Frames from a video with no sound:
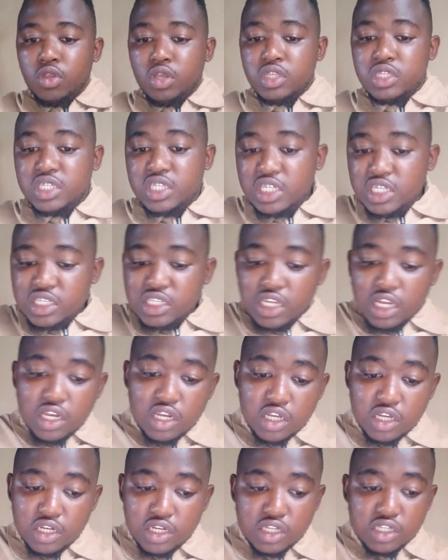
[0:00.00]
teach the
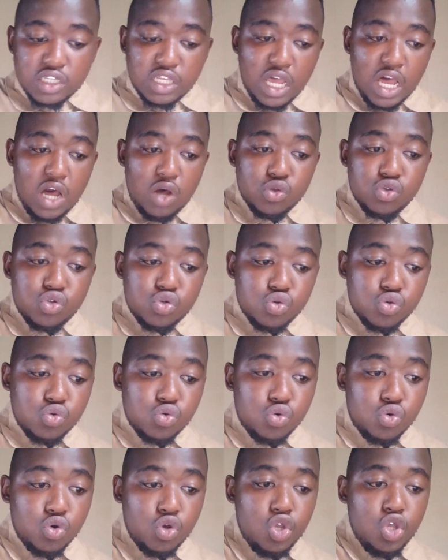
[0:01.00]
learners how
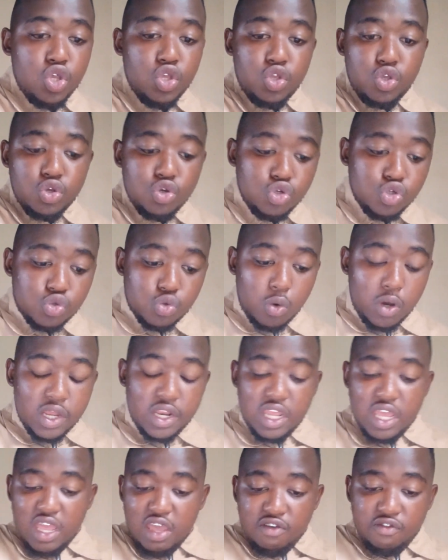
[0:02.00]
to use
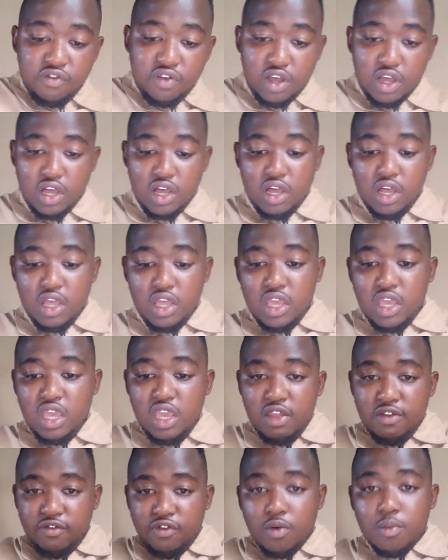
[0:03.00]
whatever
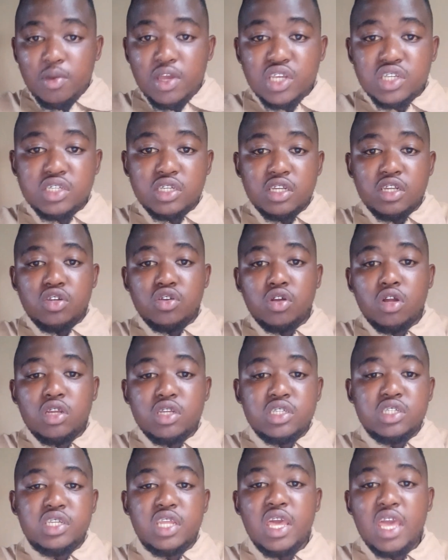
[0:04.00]
information and
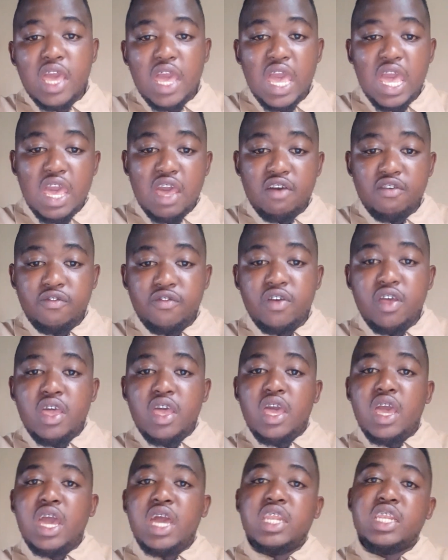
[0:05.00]
knowledge they have
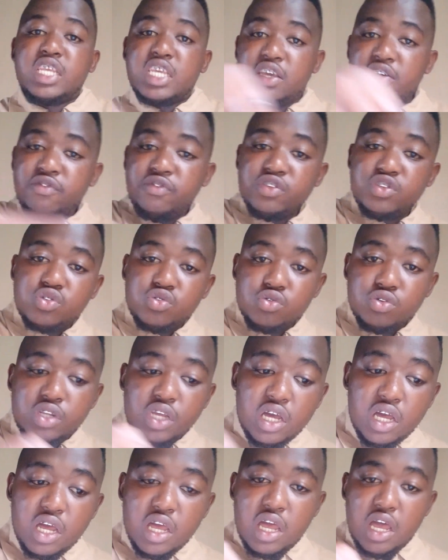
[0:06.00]
and give it to
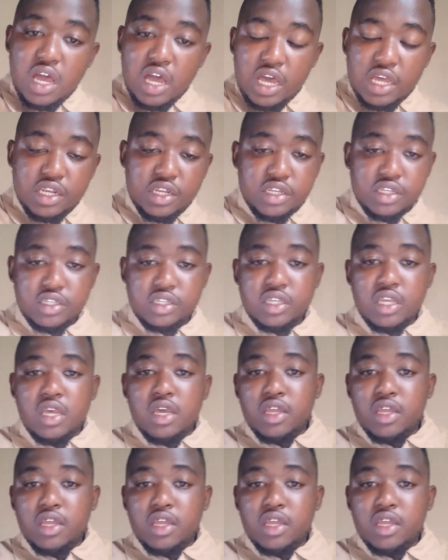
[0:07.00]
the others.